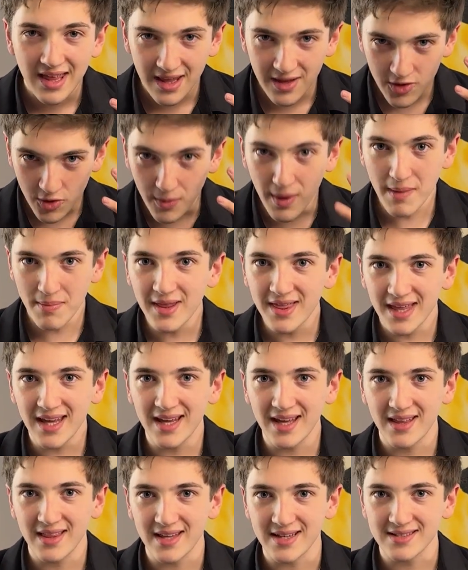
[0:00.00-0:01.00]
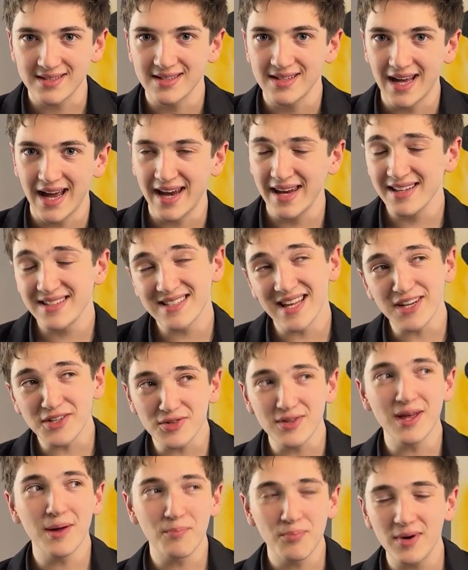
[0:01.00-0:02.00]
You may be thinking this, and it's
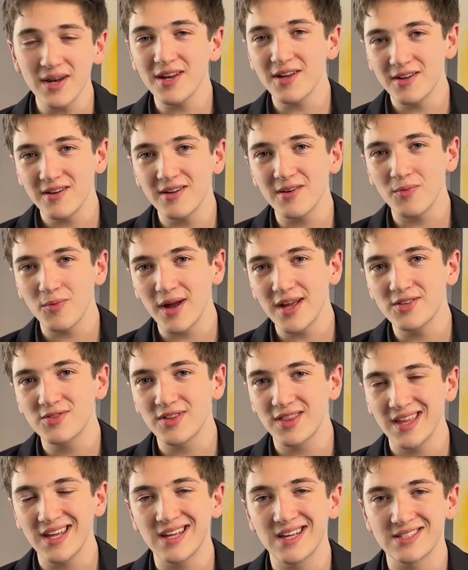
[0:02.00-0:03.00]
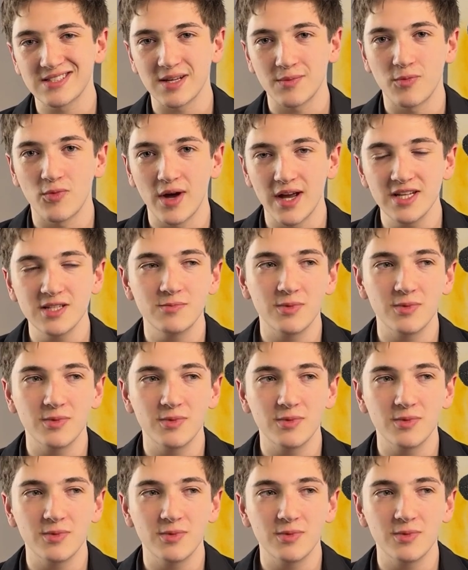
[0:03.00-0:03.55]
actually a pretty good way to think in some ways,